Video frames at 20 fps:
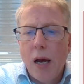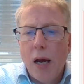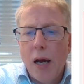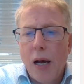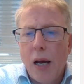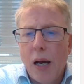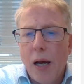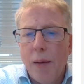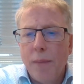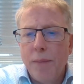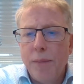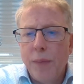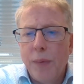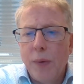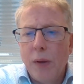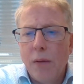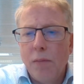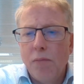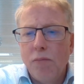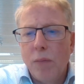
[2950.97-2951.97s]

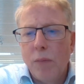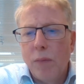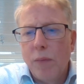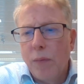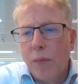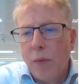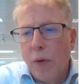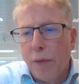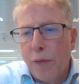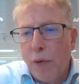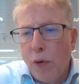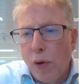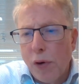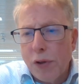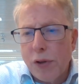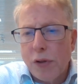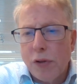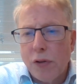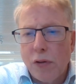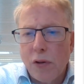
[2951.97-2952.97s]
Of
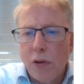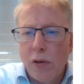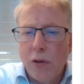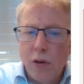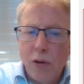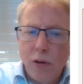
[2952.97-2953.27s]
course,